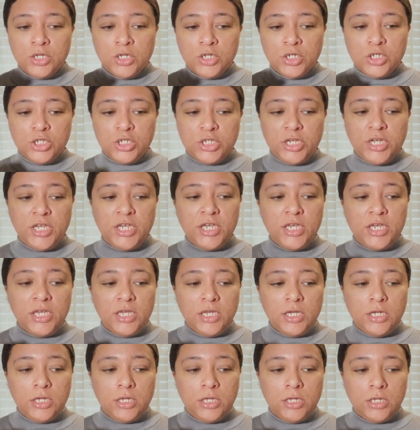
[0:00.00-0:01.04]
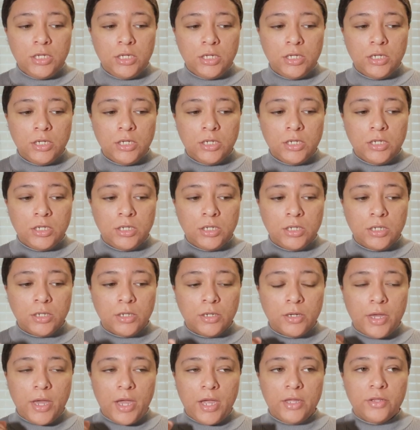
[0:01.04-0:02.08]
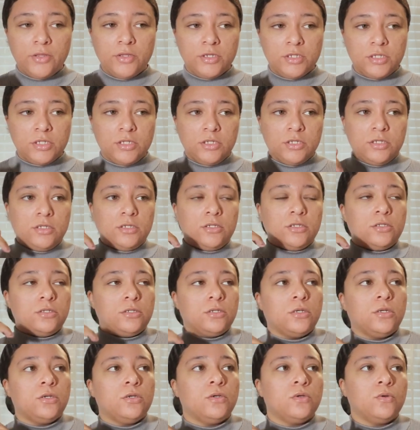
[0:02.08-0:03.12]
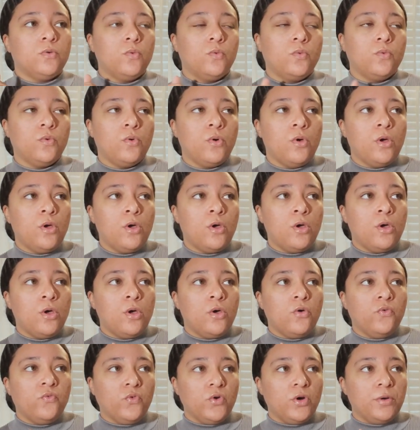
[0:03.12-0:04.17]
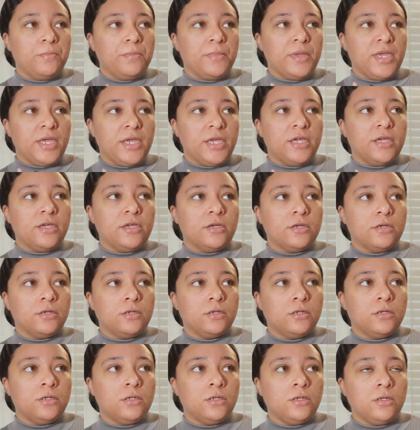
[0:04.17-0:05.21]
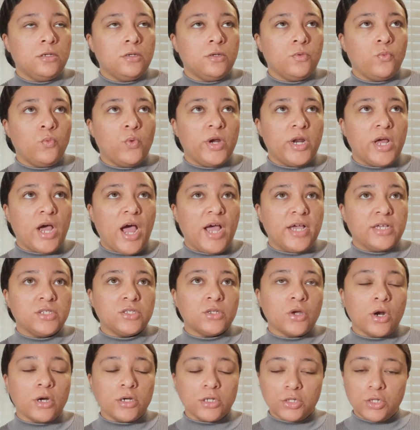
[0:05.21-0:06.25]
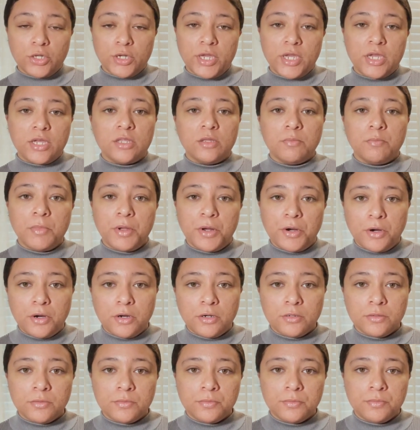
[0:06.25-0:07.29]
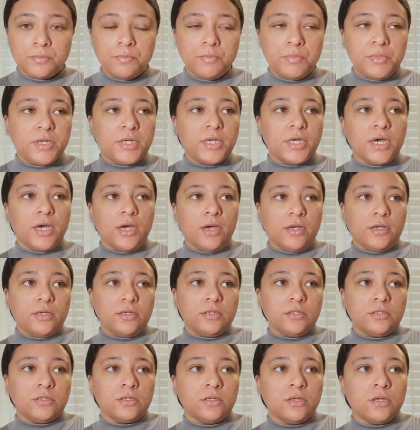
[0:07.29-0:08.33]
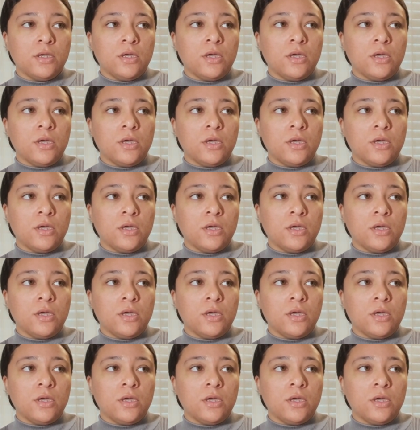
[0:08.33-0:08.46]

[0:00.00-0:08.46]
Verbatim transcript: she, and this is for me when I started looking in the mirror because